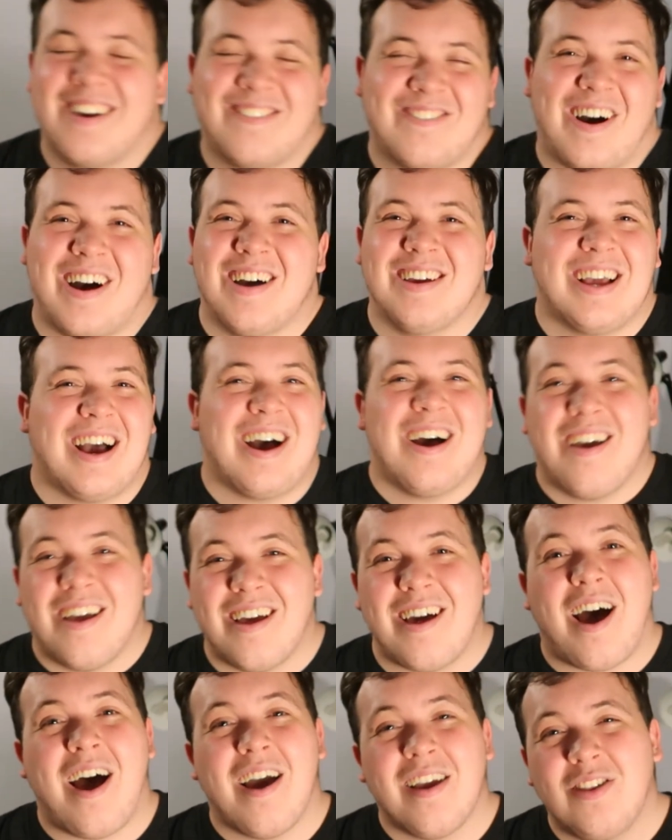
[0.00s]

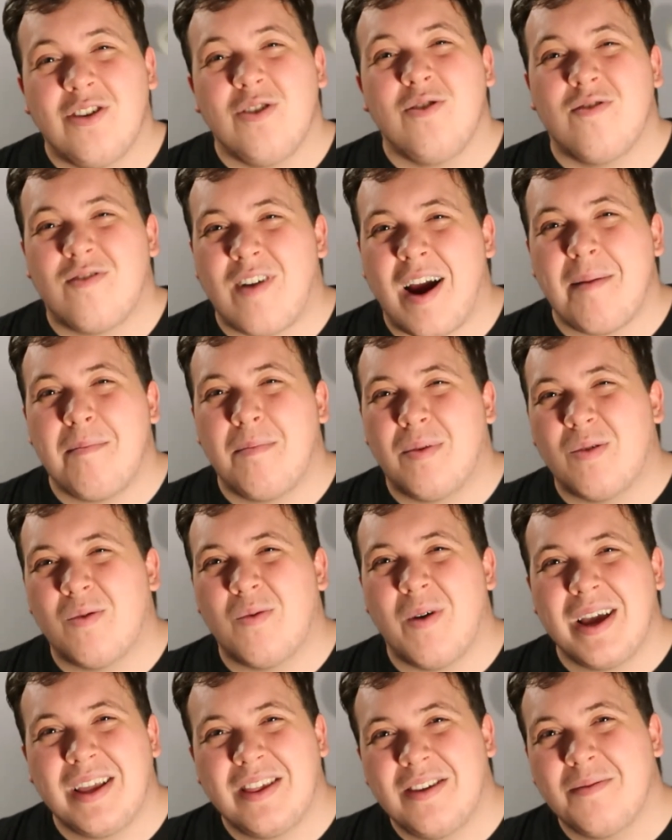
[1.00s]
I do ramble
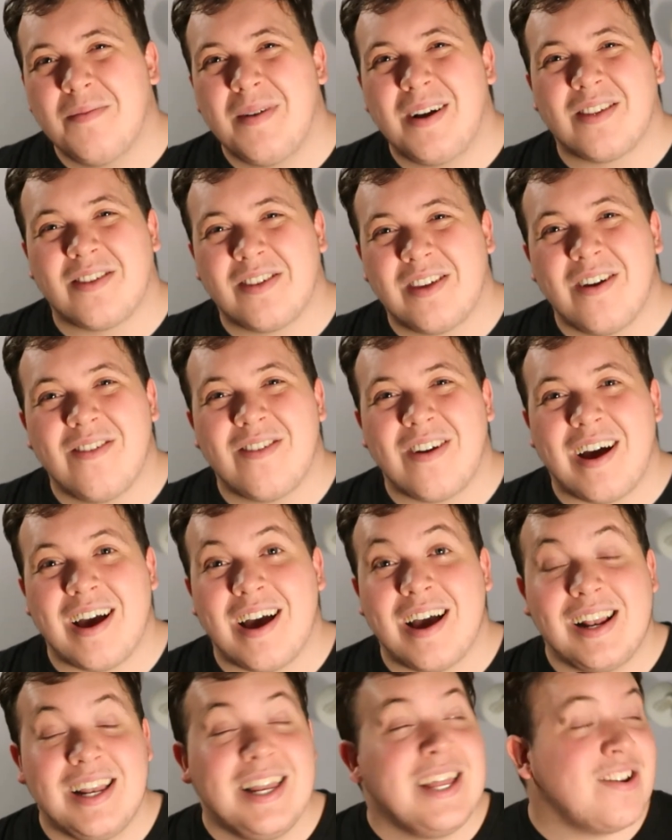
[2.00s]
way too much, don't I? I
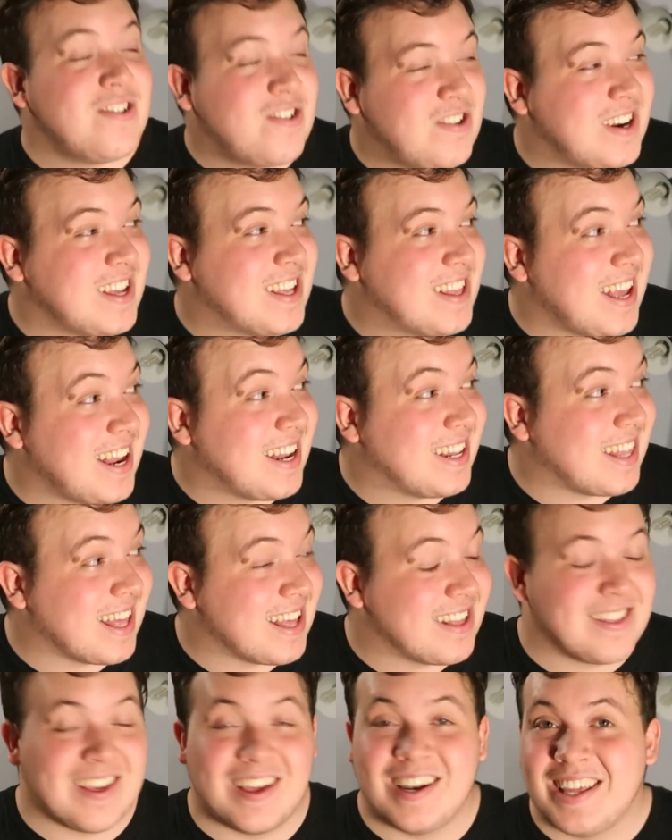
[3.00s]
literally said
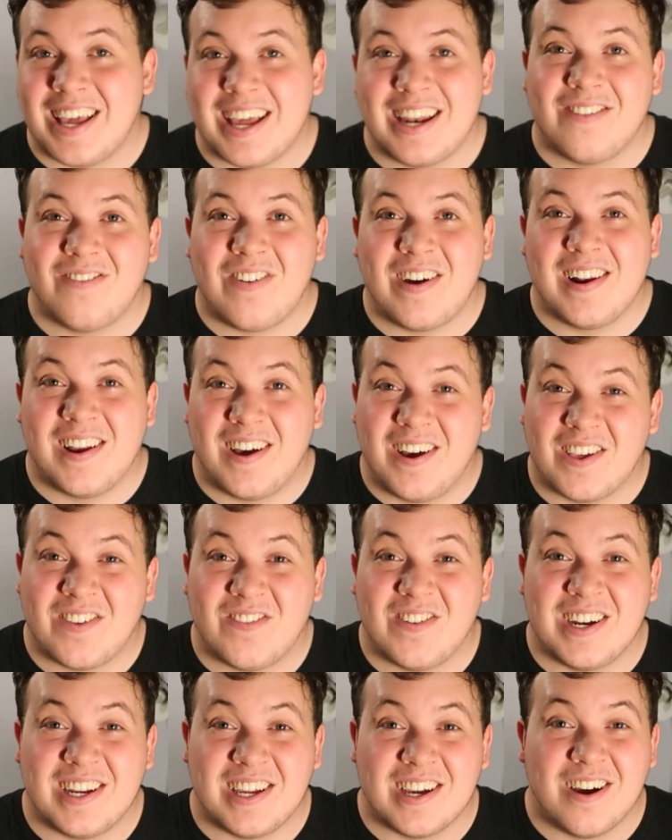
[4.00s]
this at the end of my last
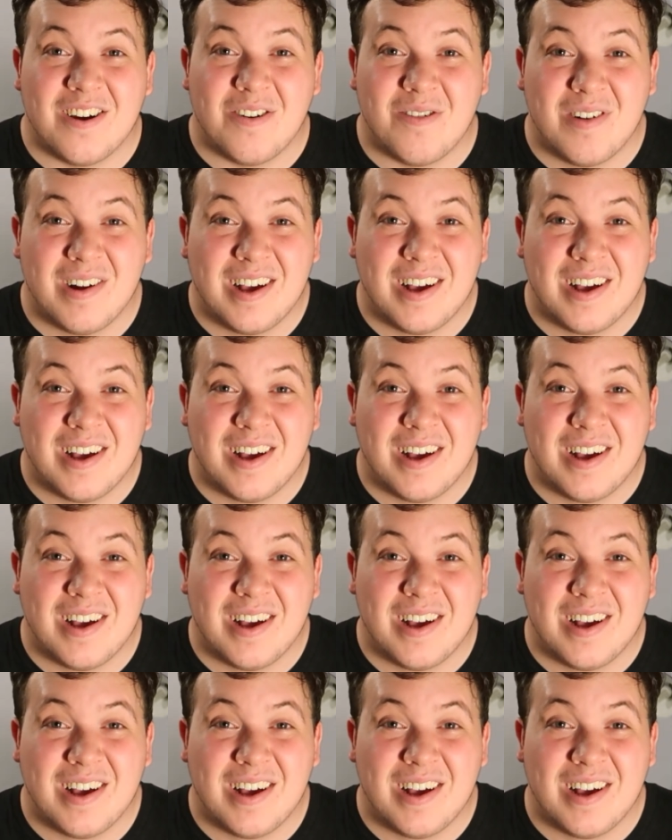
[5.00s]
video.